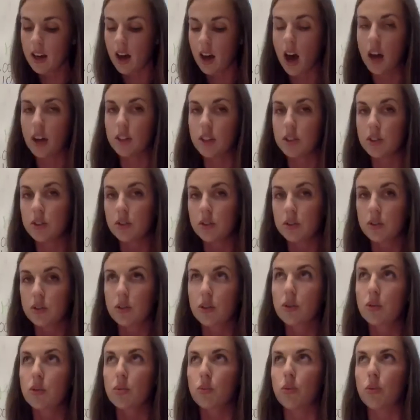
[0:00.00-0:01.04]
a
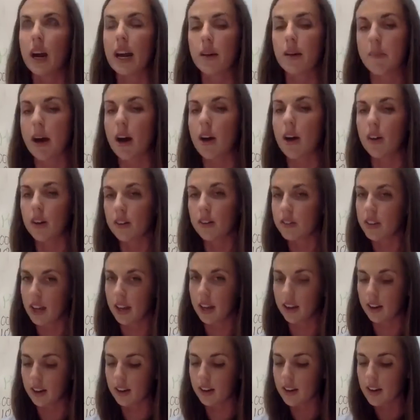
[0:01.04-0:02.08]
great amount of
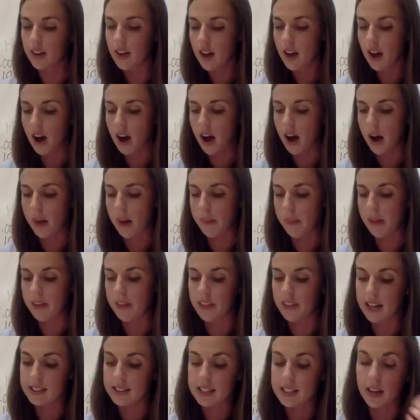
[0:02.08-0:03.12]
data. And
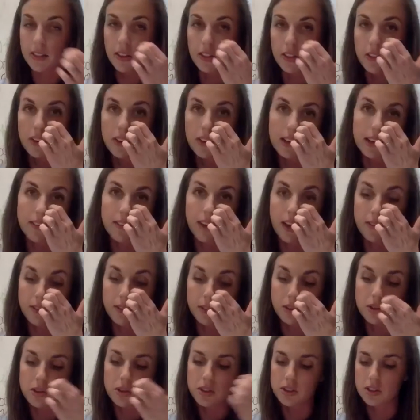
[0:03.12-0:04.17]
that's how the theory of
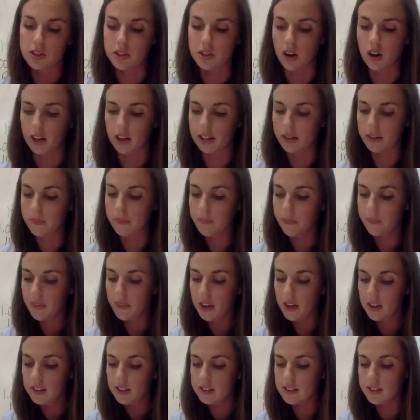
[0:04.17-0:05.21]
evolution started.
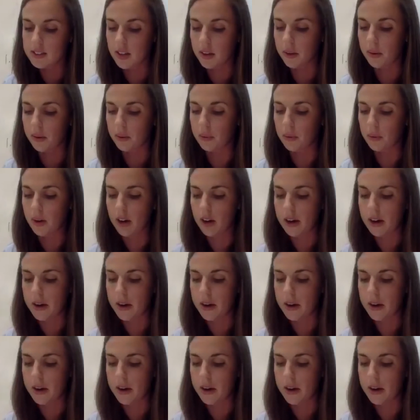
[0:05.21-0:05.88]
So